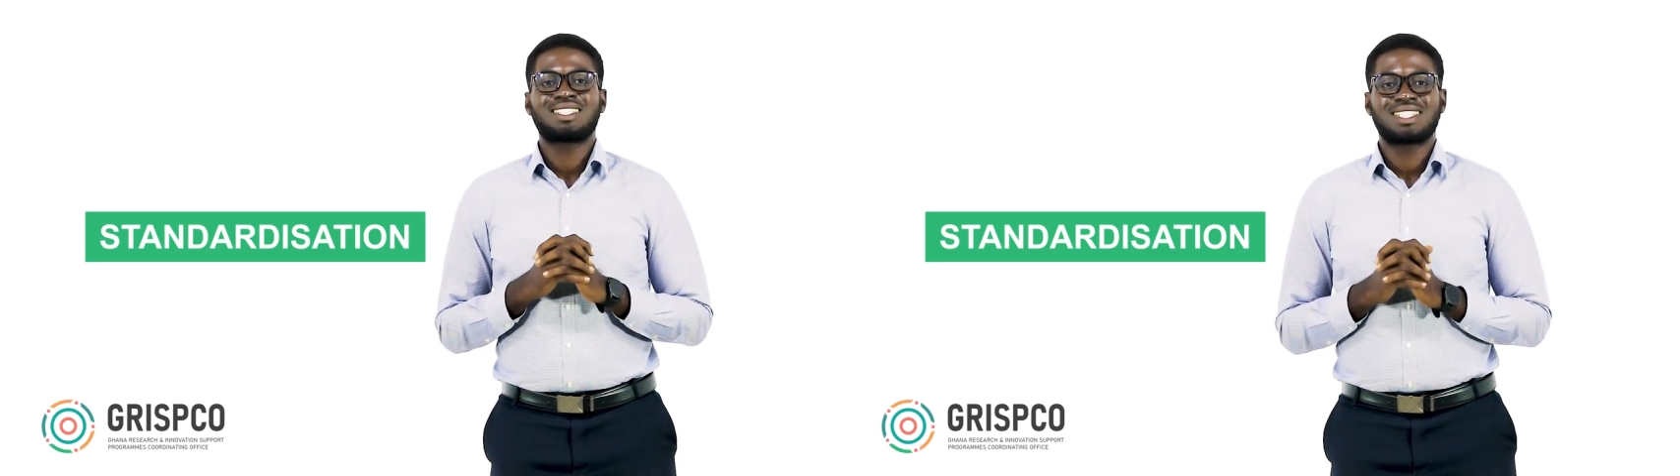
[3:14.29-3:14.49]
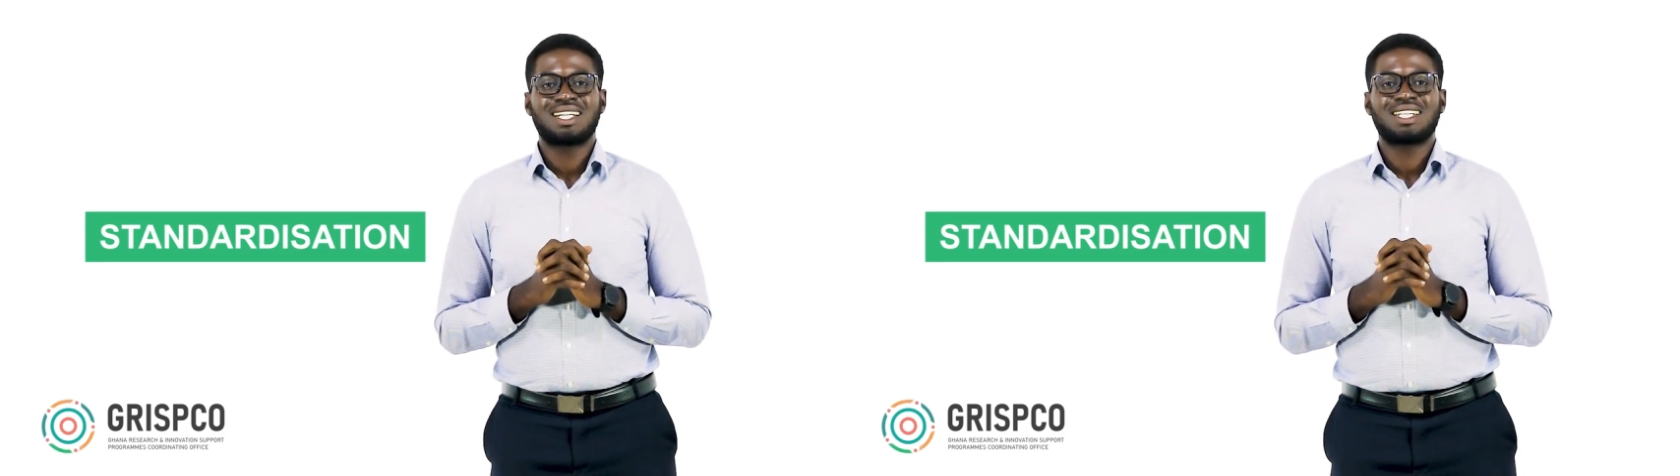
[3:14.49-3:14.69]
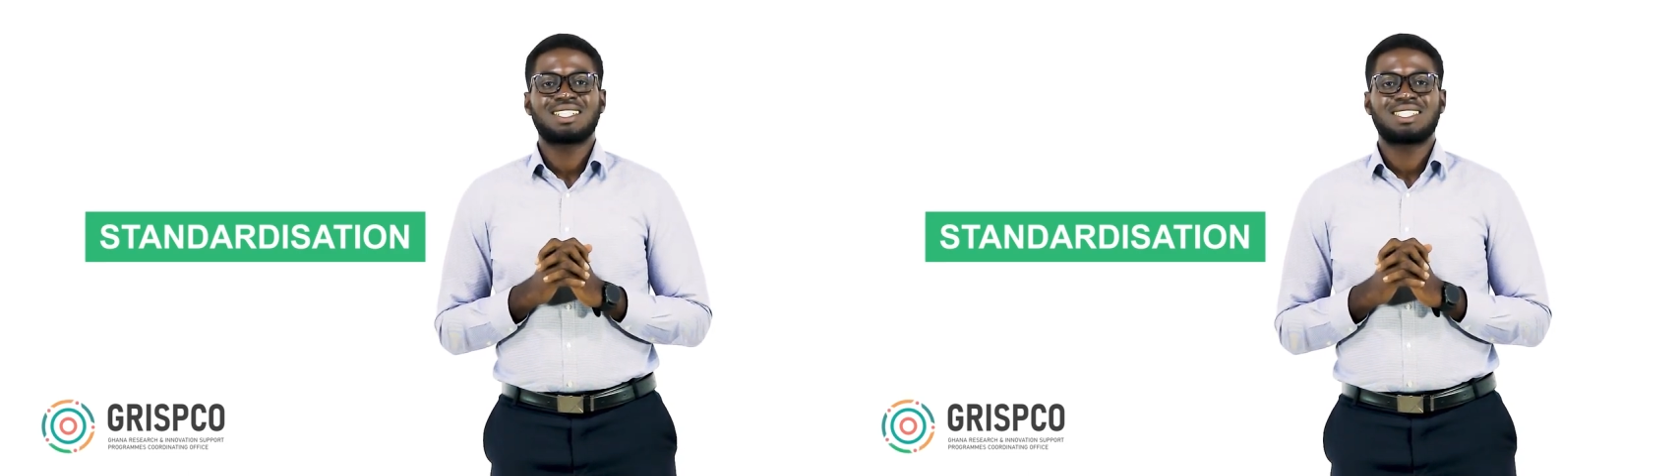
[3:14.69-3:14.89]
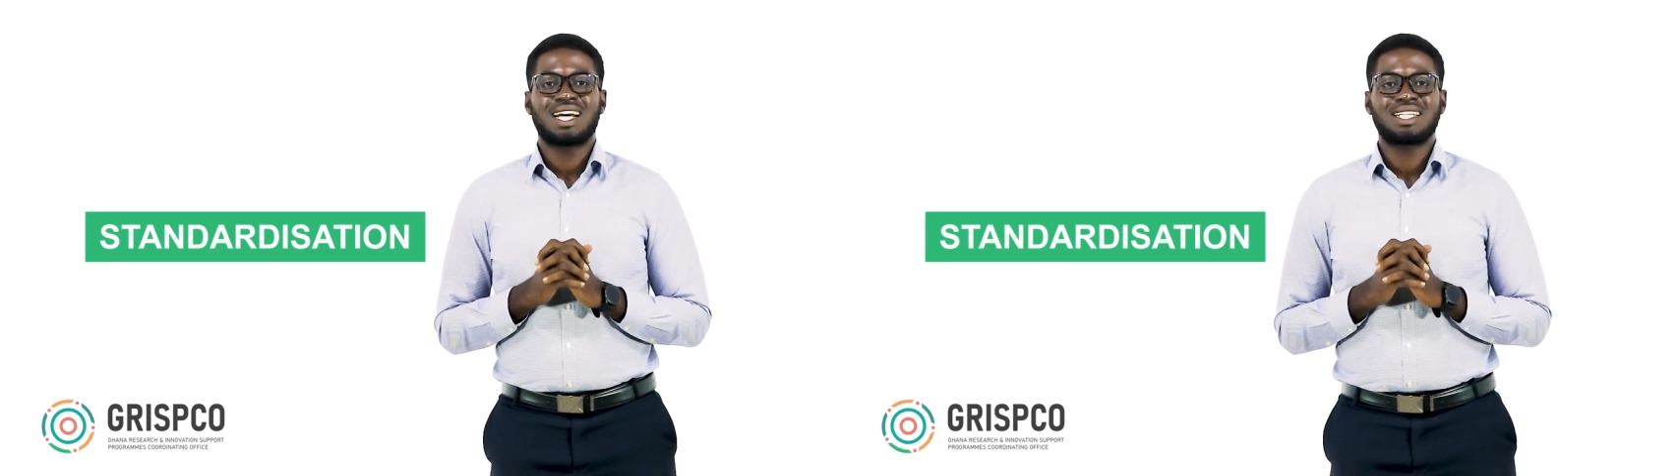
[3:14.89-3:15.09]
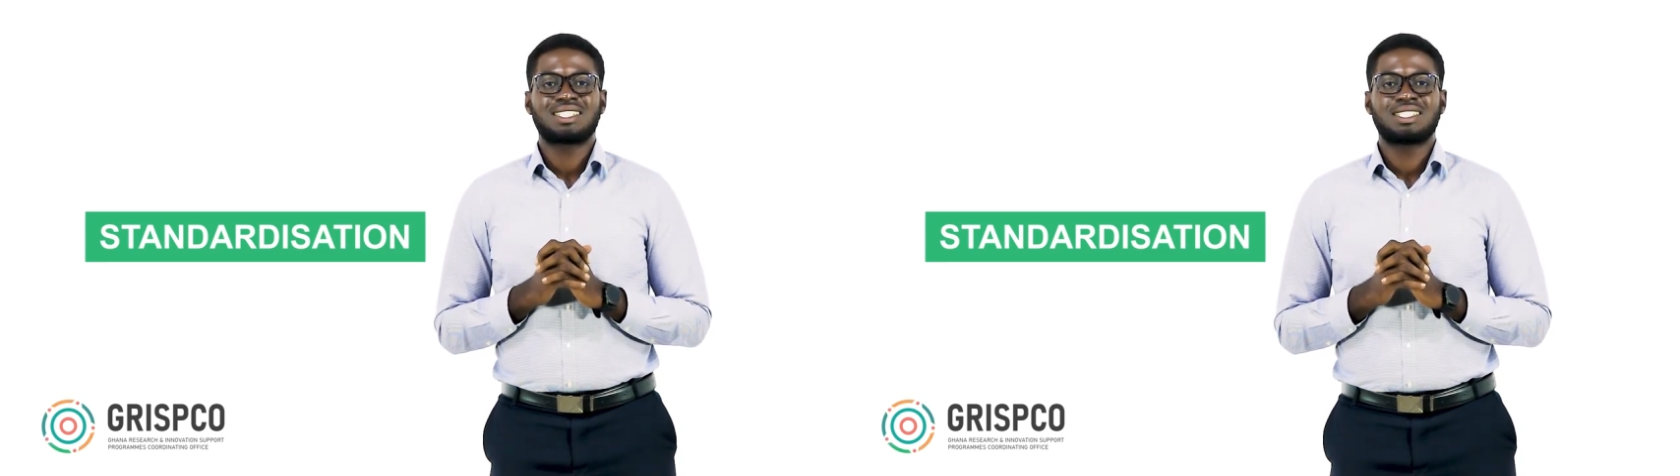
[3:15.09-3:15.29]
standards
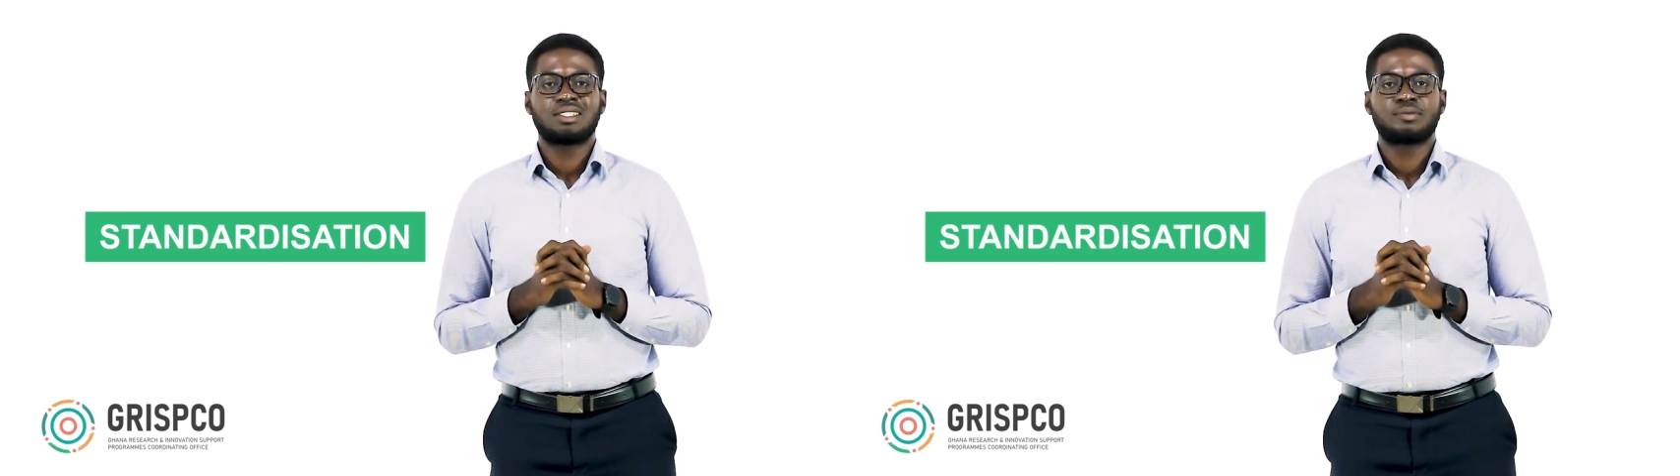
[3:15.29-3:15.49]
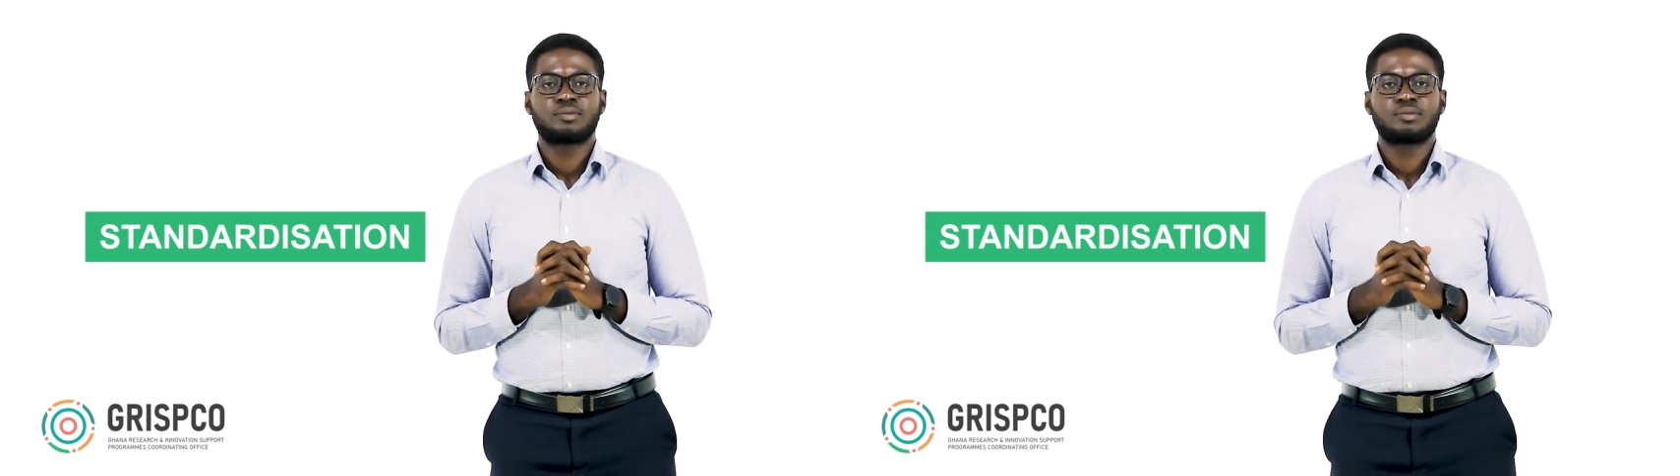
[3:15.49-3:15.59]
as